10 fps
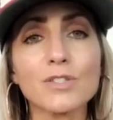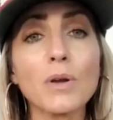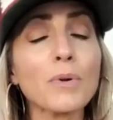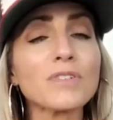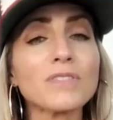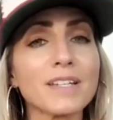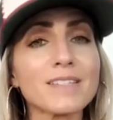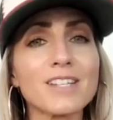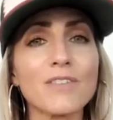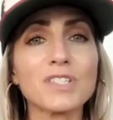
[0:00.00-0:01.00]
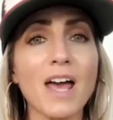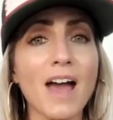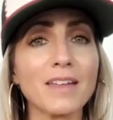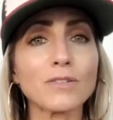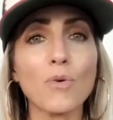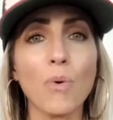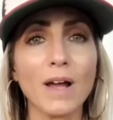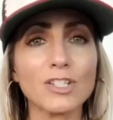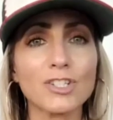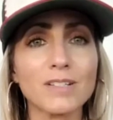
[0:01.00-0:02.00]
So I wrote a list of 10
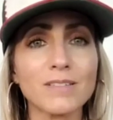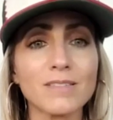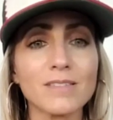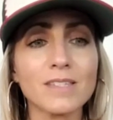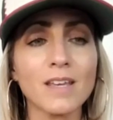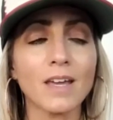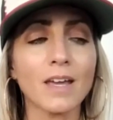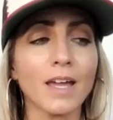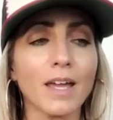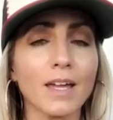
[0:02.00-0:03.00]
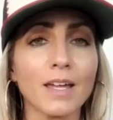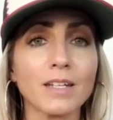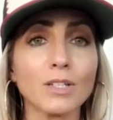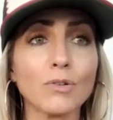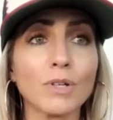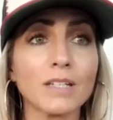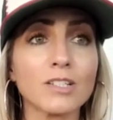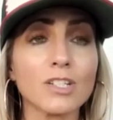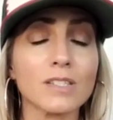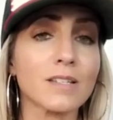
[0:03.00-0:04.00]
questions, and you
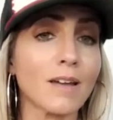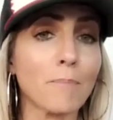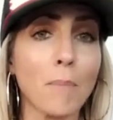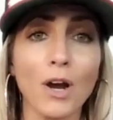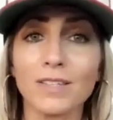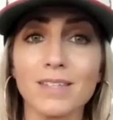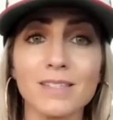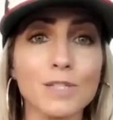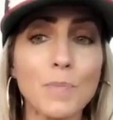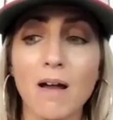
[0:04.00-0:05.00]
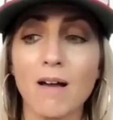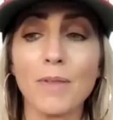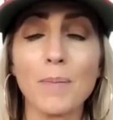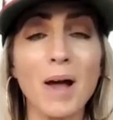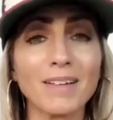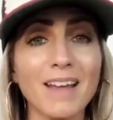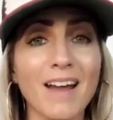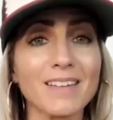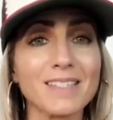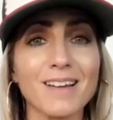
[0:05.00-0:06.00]
can just mark this spot on the
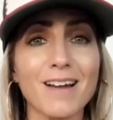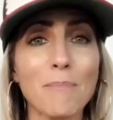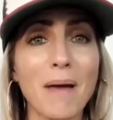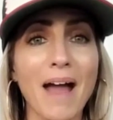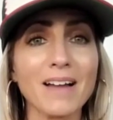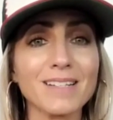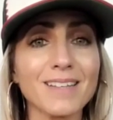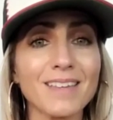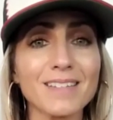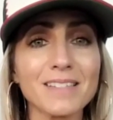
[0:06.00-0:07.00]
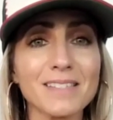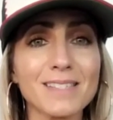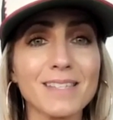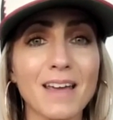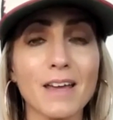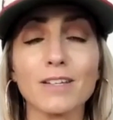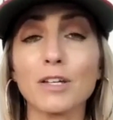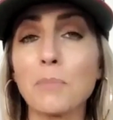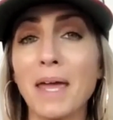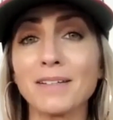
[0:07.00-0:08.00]
podcast to come back to this.
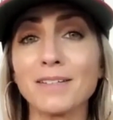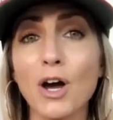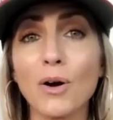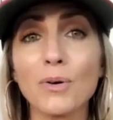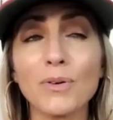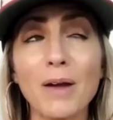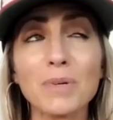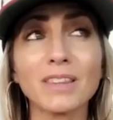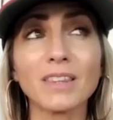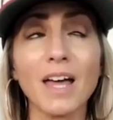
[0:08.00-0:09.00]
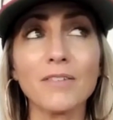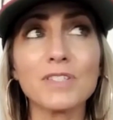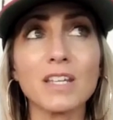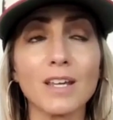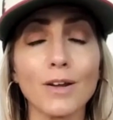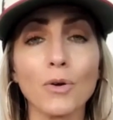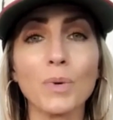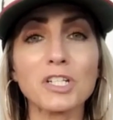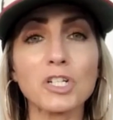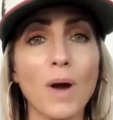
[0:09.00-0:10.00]
You can make note. I would love to hear
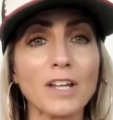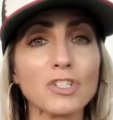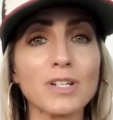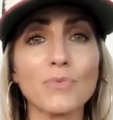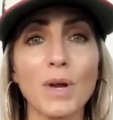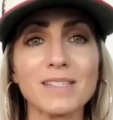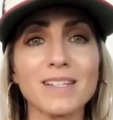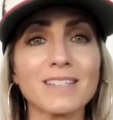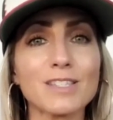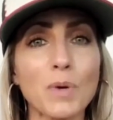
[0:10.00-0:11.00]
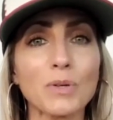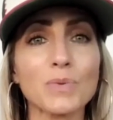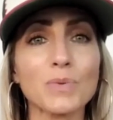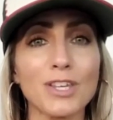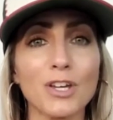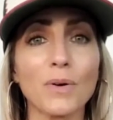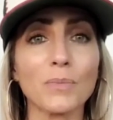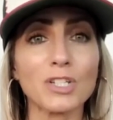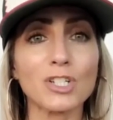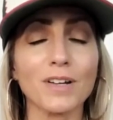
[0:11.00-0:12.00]
which question resonates most with you
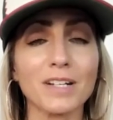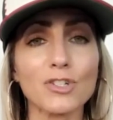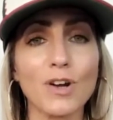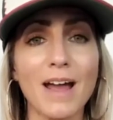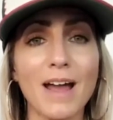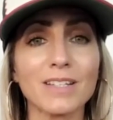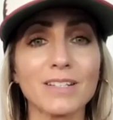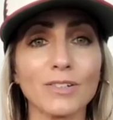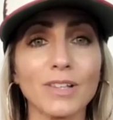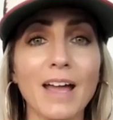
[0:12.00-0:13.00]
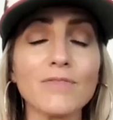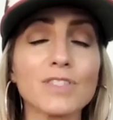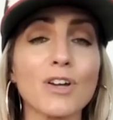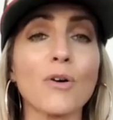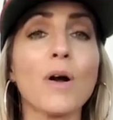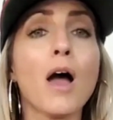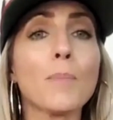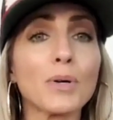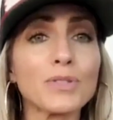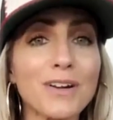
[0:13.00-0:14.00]
and which you're going to try out in your life. So
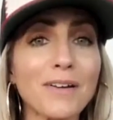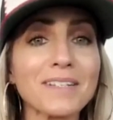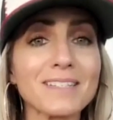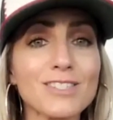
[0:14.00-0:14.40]
post it on